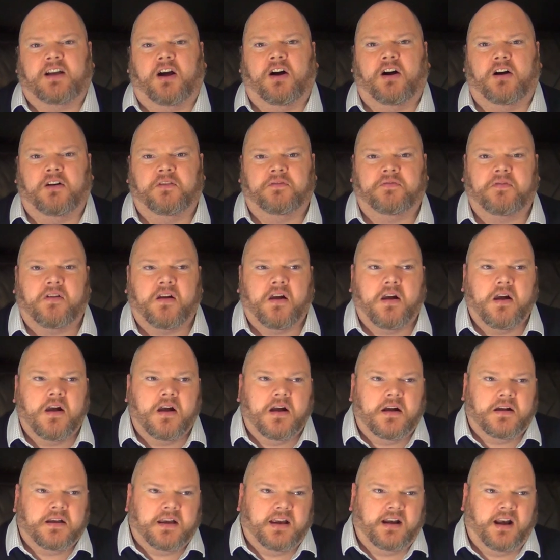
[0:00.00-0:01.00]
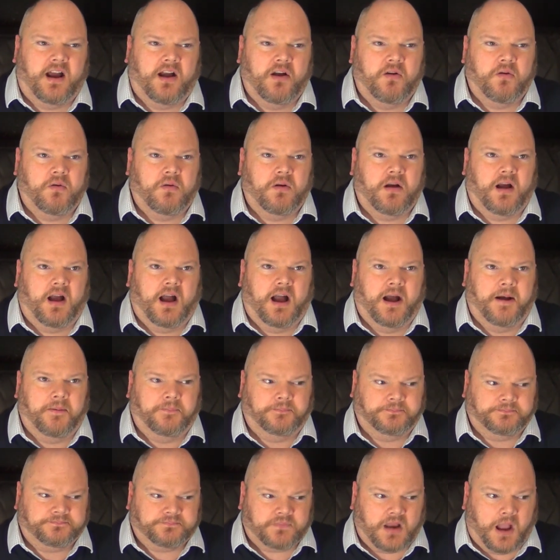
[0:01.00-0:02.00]
of, you know,
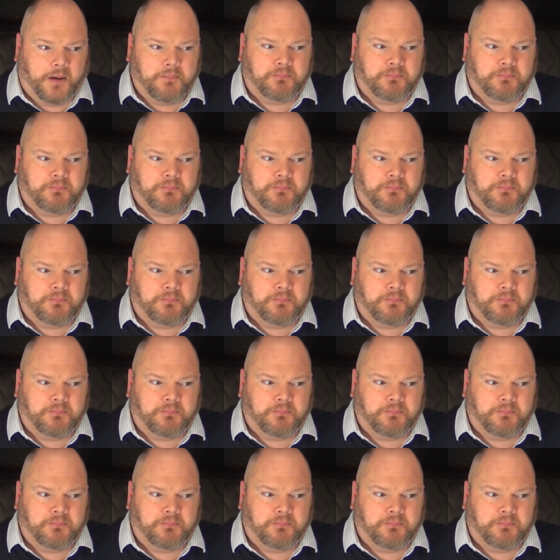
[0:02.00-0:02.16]
a